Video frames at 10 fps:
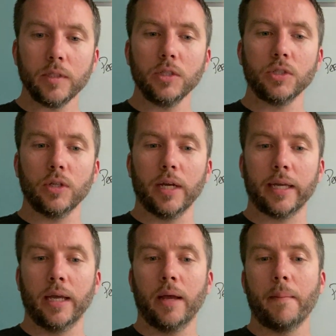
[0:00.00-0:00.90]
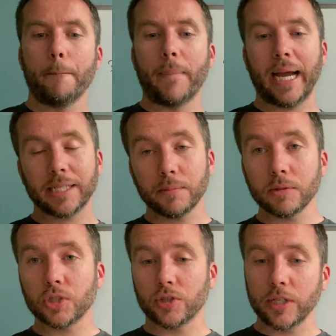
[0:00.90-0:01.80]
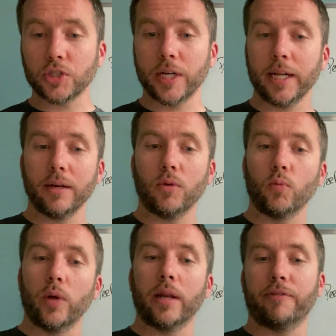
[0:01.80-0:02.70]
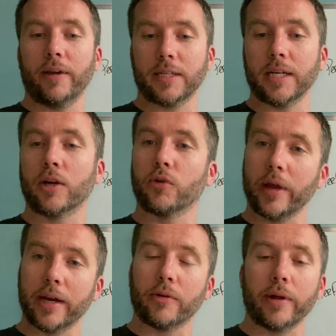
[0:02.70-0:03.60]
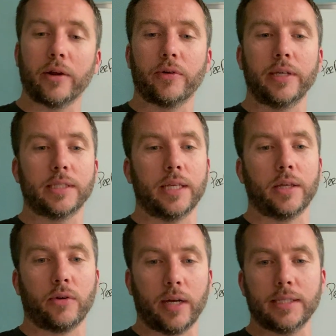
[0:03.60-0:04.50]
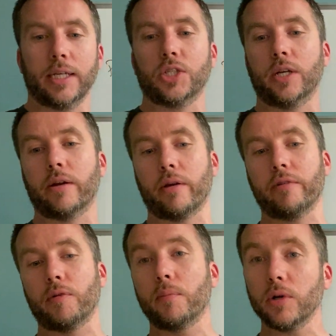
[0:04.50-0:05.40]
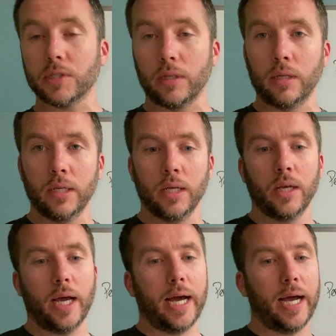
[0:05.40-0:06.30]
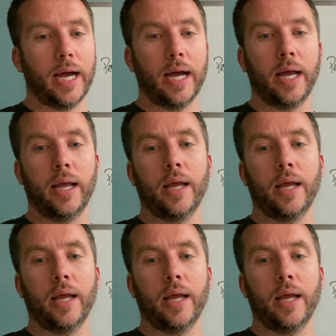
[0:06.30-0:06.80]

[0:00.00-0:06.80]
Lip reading: So like maximal strength training will affect a greater increase in the cross-sectional area of a muscle, to